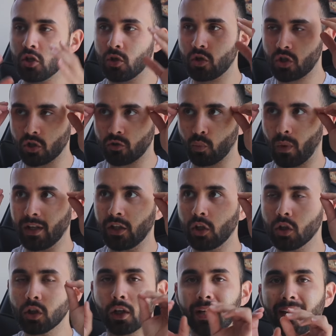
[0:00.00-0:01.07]
Just when
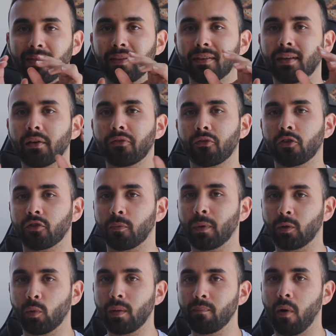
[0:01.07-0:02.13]
you look at the difference
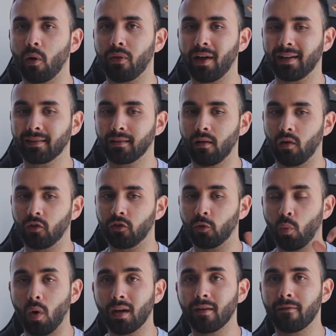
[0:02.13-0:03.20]
between both headlines,
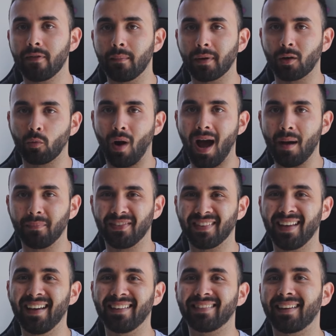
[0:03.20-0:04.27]
one of them
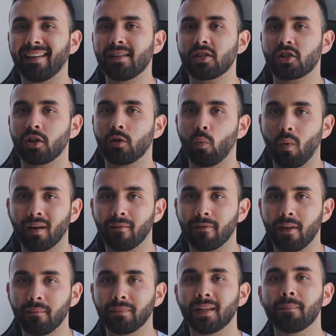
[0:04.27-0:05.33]
grabs attention, one of
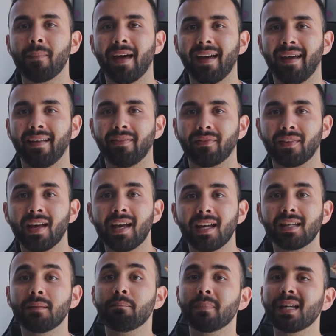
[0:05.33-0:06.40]
them demands
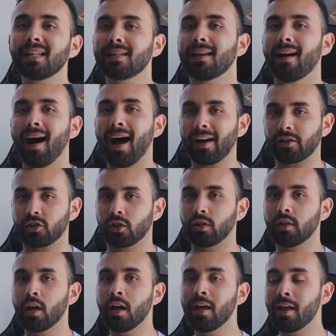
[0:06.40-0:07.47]
immediate
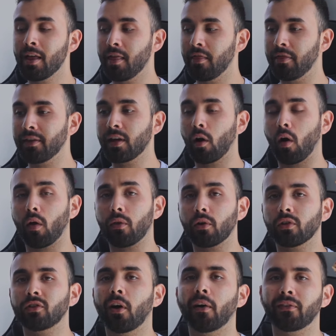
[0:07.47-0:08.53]
action, the other
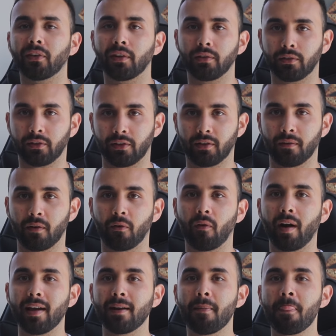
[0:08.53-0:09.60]
doesn't,
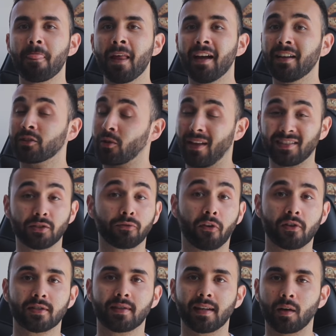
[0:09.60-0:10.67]
right? So that's the
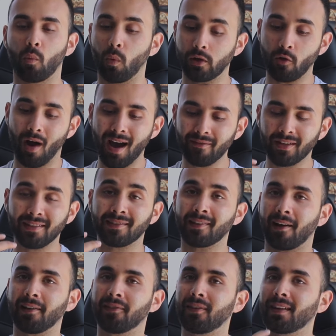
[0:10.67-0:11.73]
first thing. When you have an
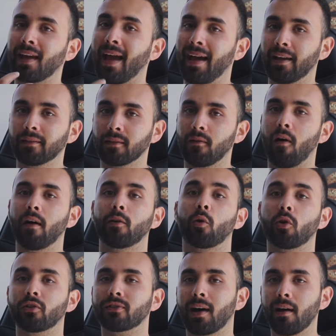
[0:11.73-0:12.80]
enticing headline
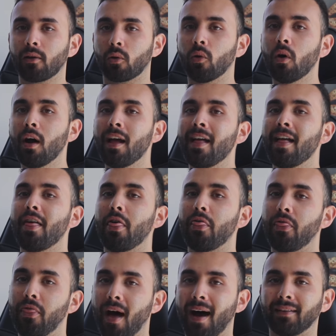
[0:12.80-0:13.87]
or title,
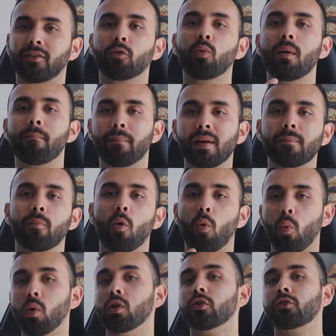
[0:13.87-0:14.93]
that's when people
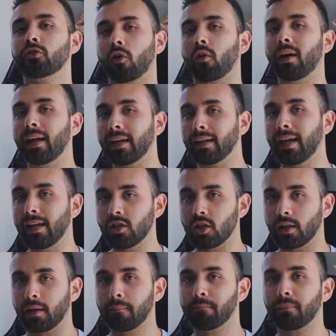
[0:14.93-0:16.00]
will start
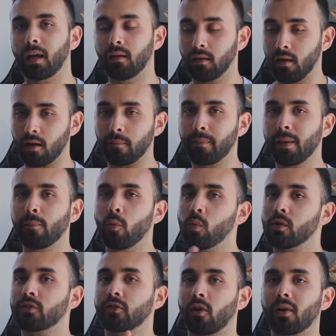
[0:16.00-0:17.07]
engaging. A lot of people
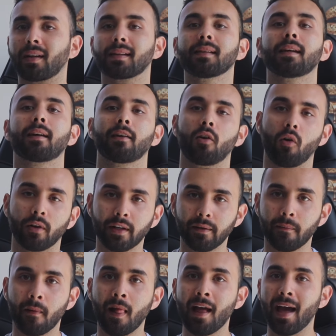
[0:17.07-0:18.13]
will start clicking on it,
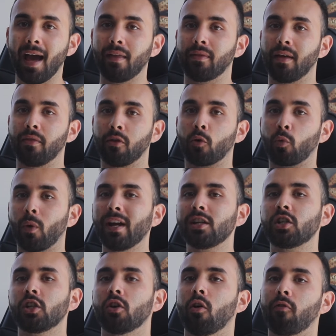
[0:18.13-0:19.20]
and then the
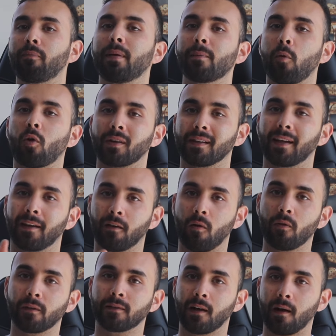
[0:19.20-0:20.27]
ratio of people clicking
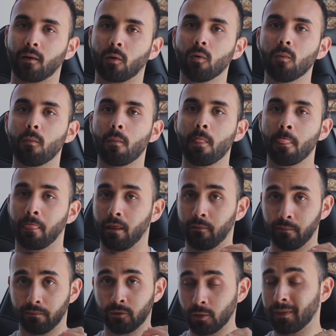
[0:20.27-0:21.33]
on the title
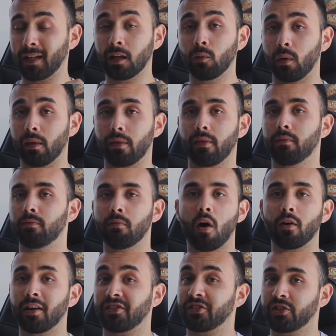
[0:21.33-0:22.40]
to begin with,
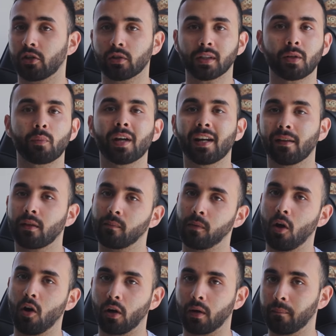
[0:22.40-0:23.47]
not necessarily reading the
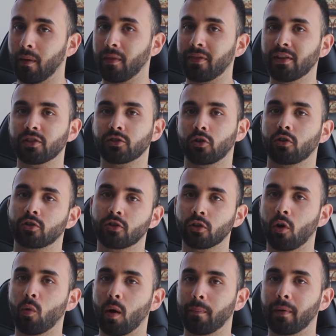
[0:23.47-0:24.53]
blog, but this starts to
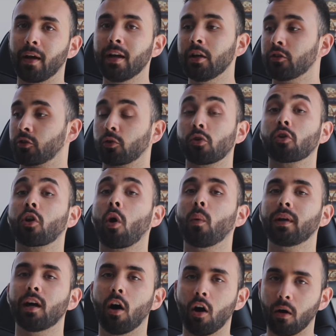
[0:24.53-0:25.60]
go up. So you're
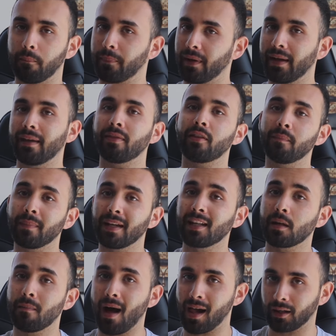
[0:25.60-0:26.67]
going up in the
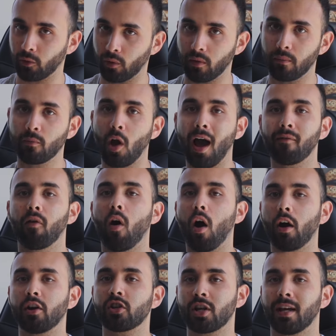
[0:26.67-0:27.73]
Medium algorithm. You have a
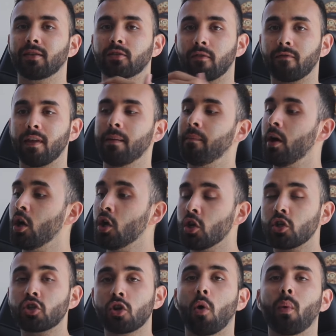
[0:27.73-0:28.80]
higher chance of then
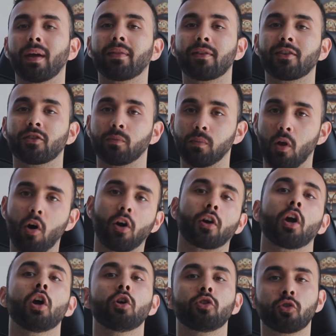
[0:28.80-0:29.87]
showing this blog
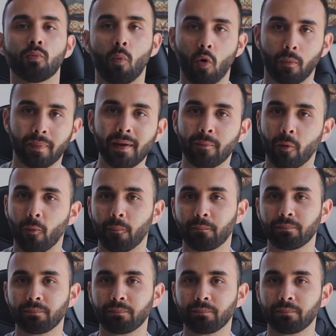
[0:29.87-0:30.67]
to more people.